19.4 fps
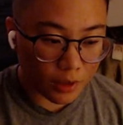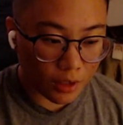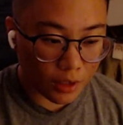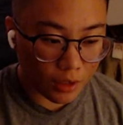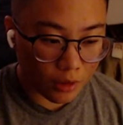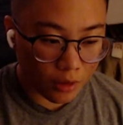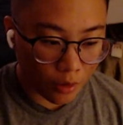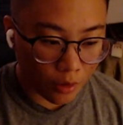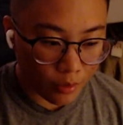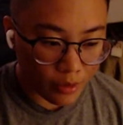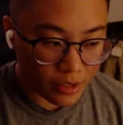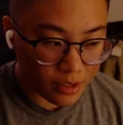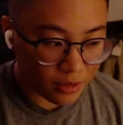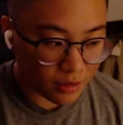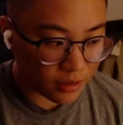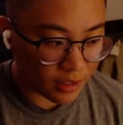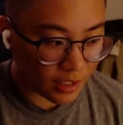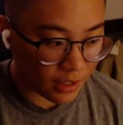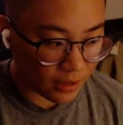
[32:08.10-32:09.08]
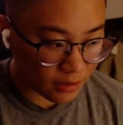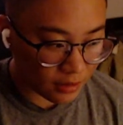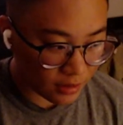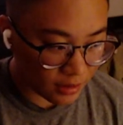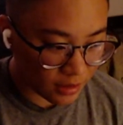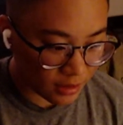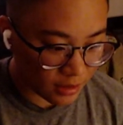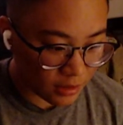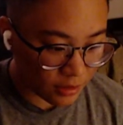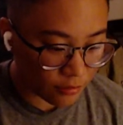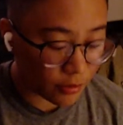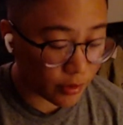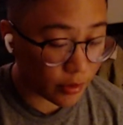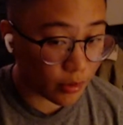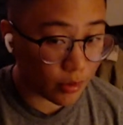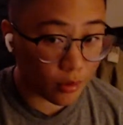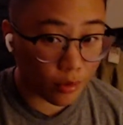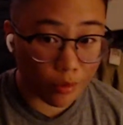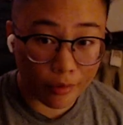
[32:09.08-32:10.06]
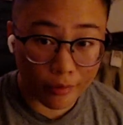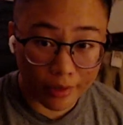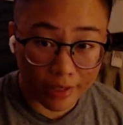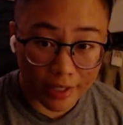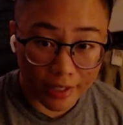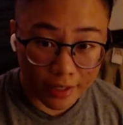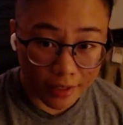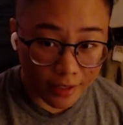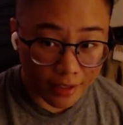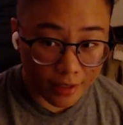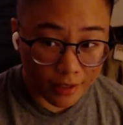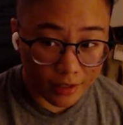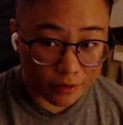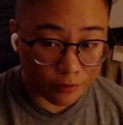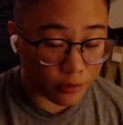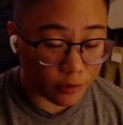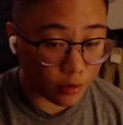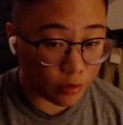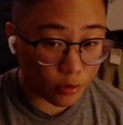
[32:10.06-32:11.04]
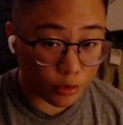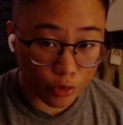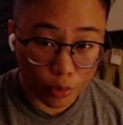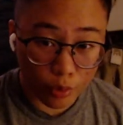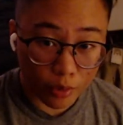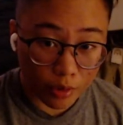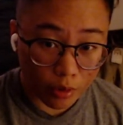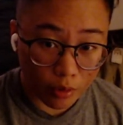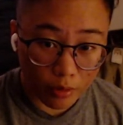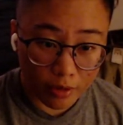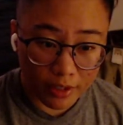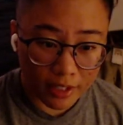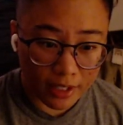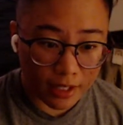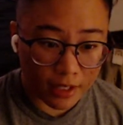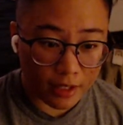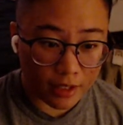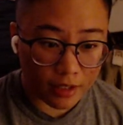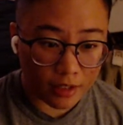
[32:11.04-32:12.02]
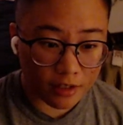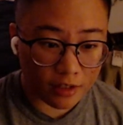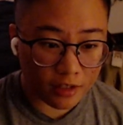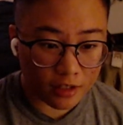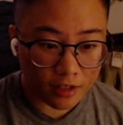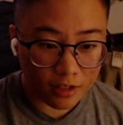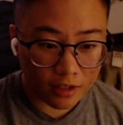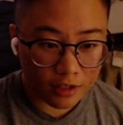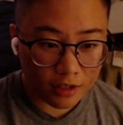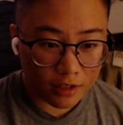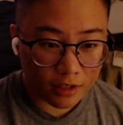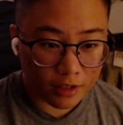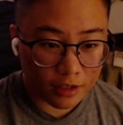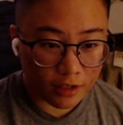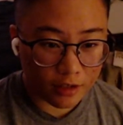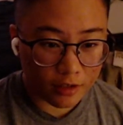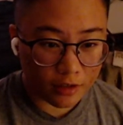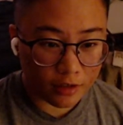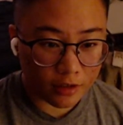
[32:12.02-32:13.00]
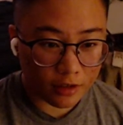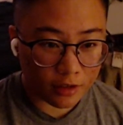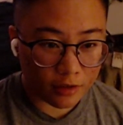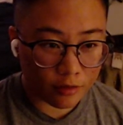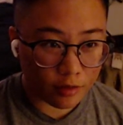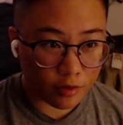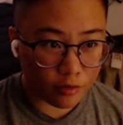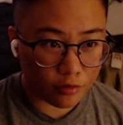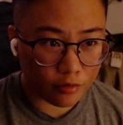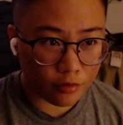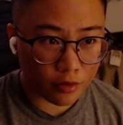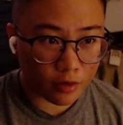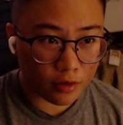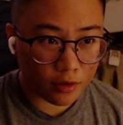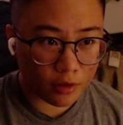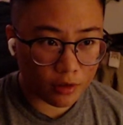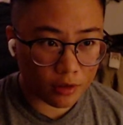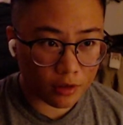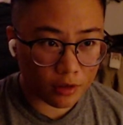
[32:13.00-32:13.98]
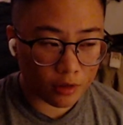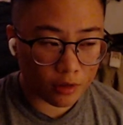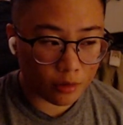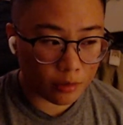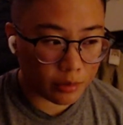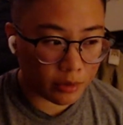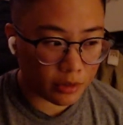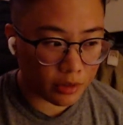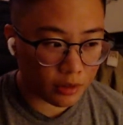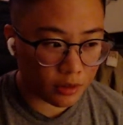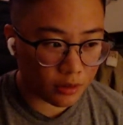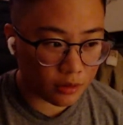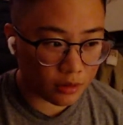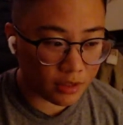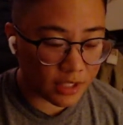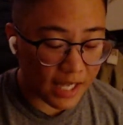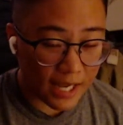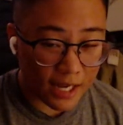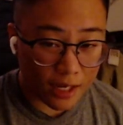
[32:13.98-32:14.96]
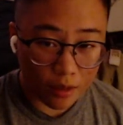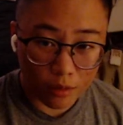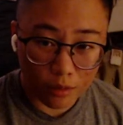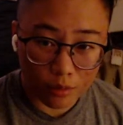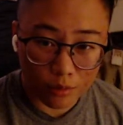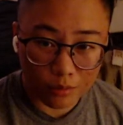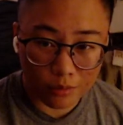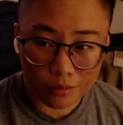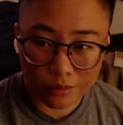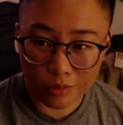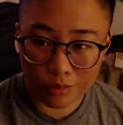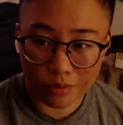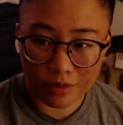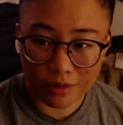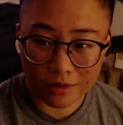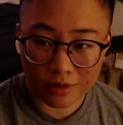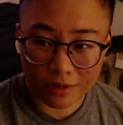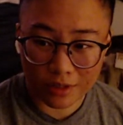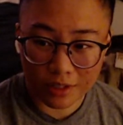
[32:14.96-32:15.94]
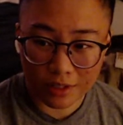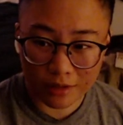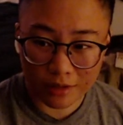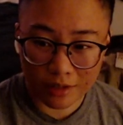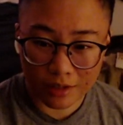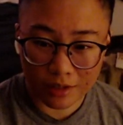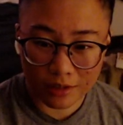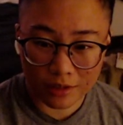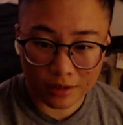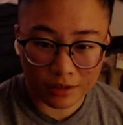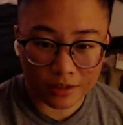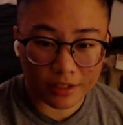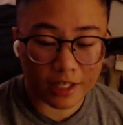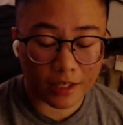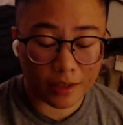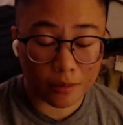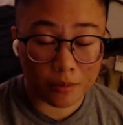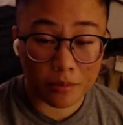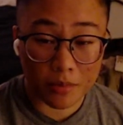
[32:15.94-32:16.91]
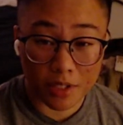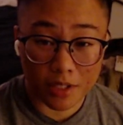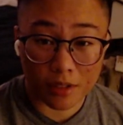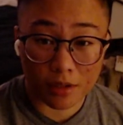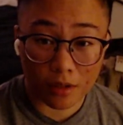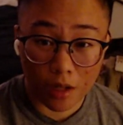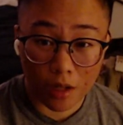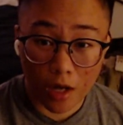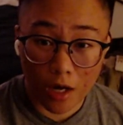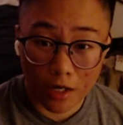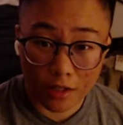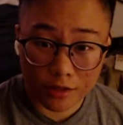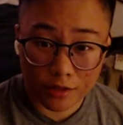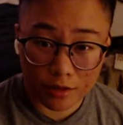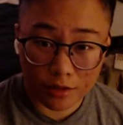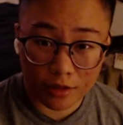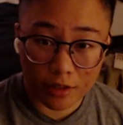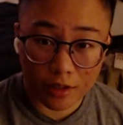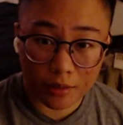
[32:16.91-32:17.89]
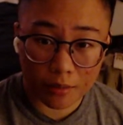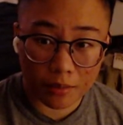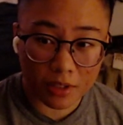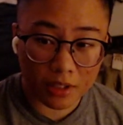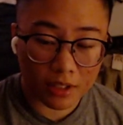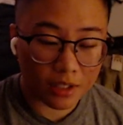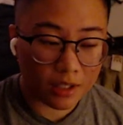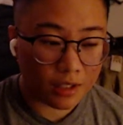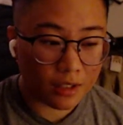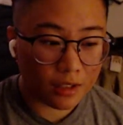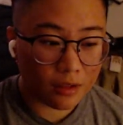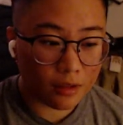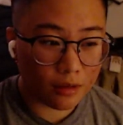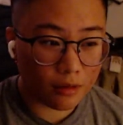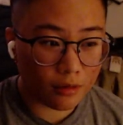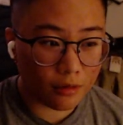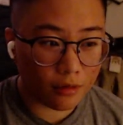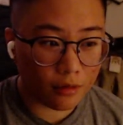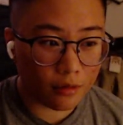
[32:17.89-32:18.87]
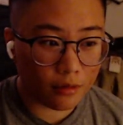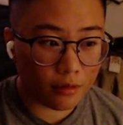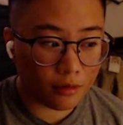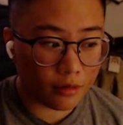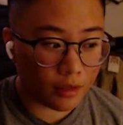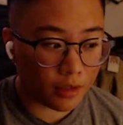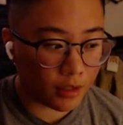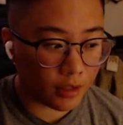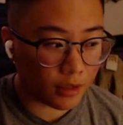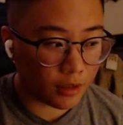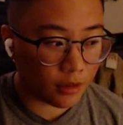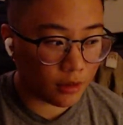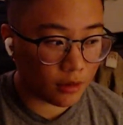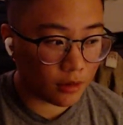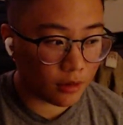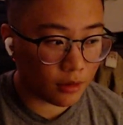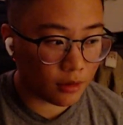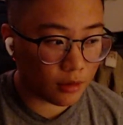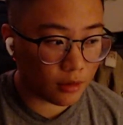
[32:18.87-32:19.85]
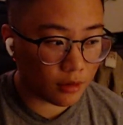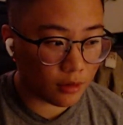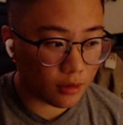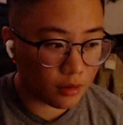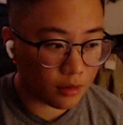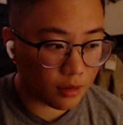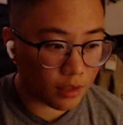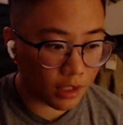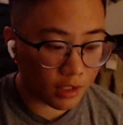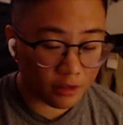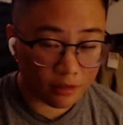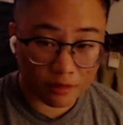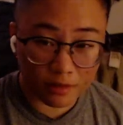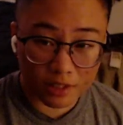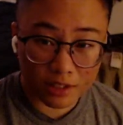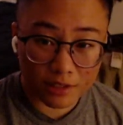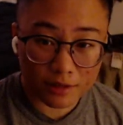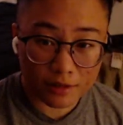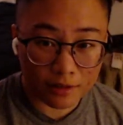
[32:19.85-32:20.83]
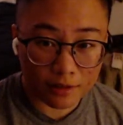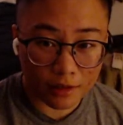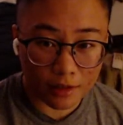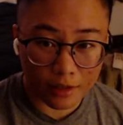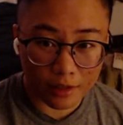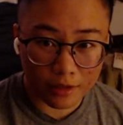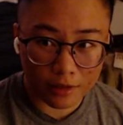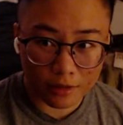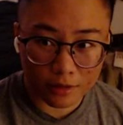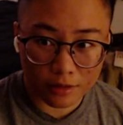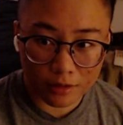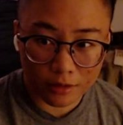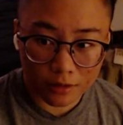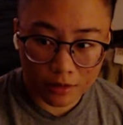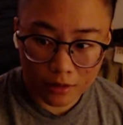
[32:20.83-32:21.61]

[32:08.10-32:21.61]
always asking if they're okay, if they're doing okay, if they're feeling a little bit down or anything like that, it can mean a lot to them. Then I think like